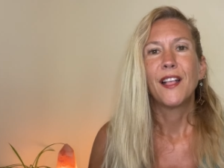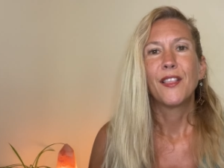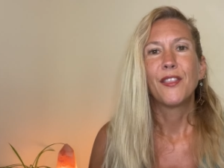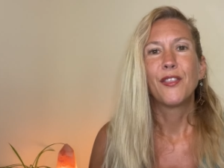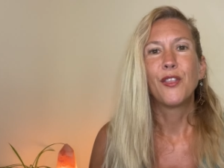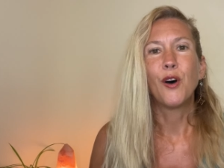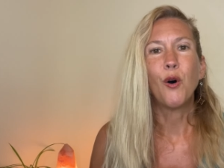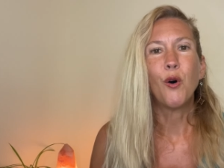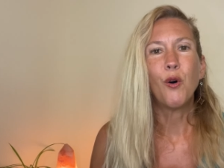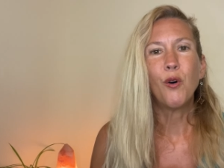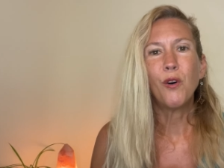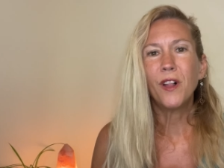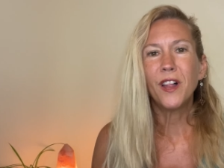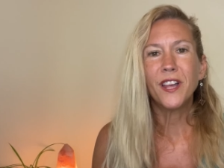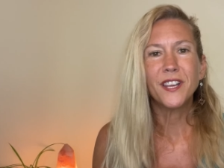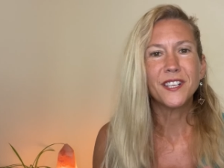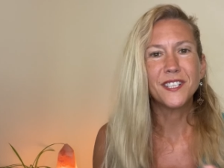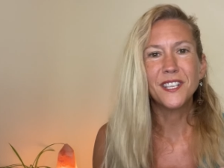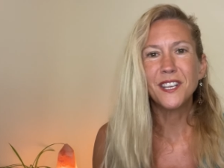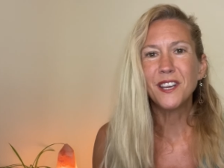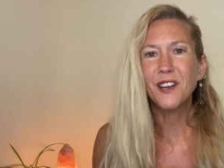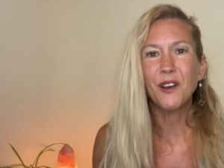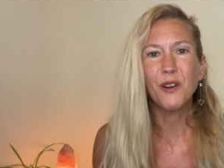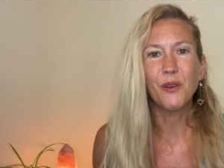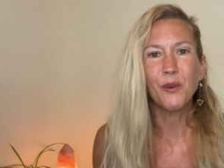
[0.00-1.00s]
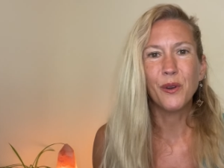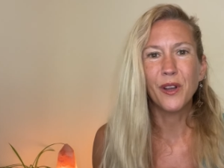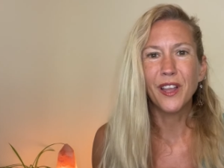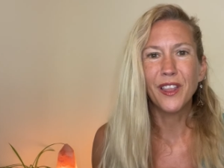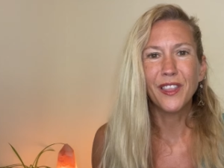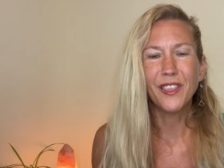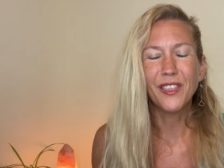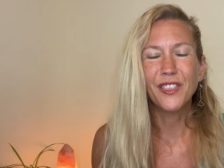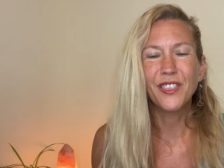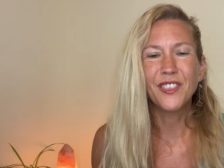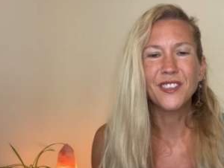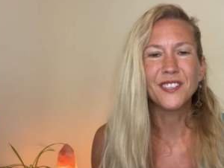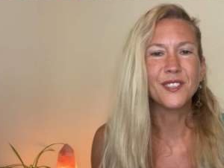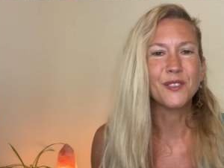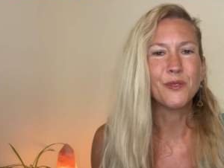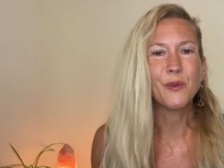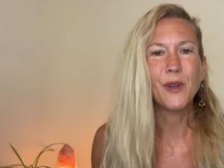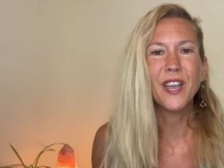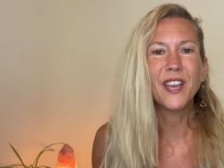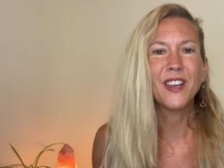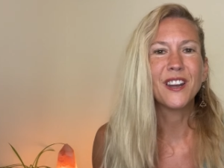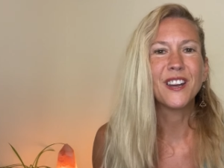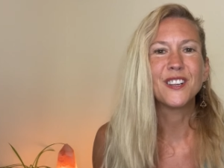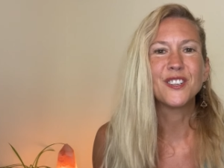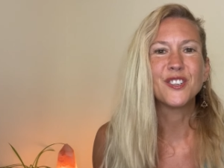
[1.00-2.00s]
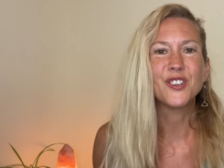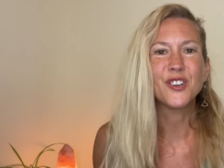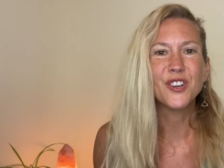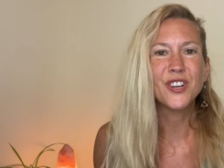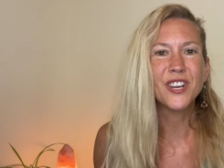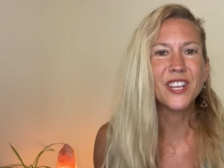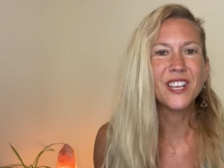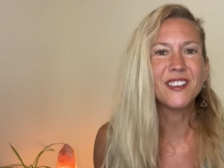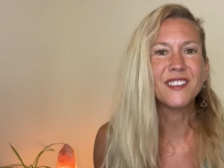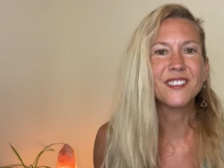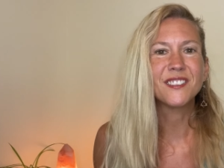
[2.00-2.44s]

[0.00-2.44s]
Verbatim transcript: the whole idea with this awakening journey